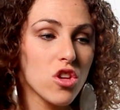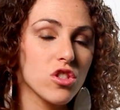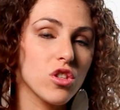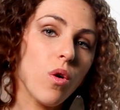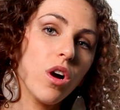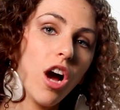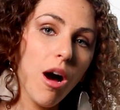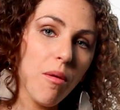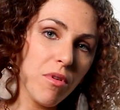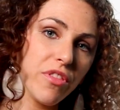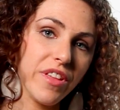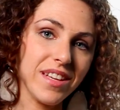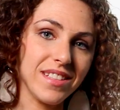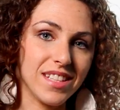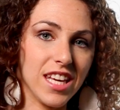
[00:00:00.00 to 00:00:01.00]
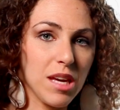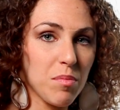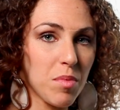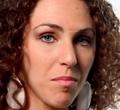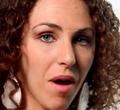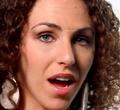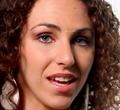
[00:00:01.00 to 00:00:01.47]
So a couple things to
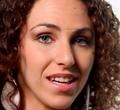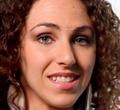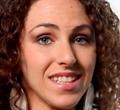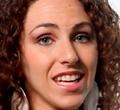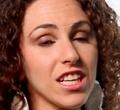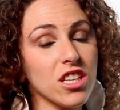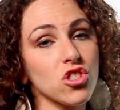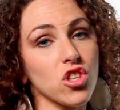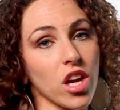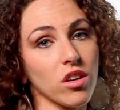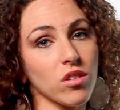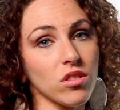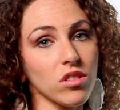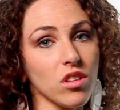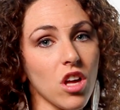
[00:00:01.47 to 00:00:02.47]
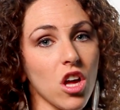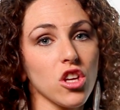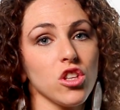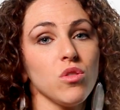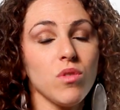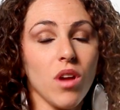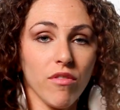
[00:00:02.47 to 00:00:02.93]
keep in mind is, in general,
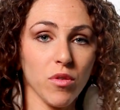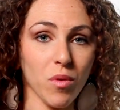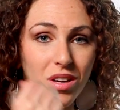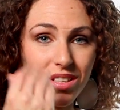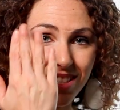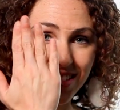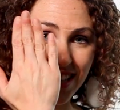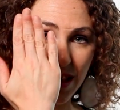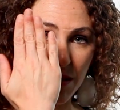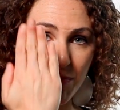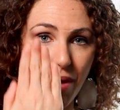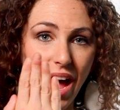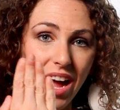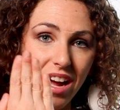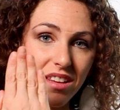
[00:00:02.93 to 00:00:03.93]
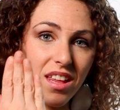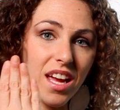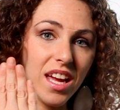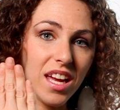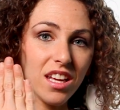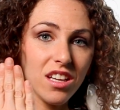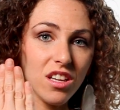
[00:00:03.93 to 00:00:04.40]
you never want to see the back of the
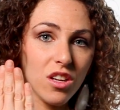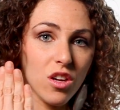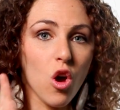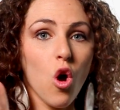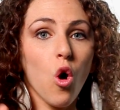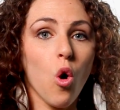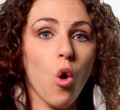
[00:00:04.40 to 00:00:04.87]
hand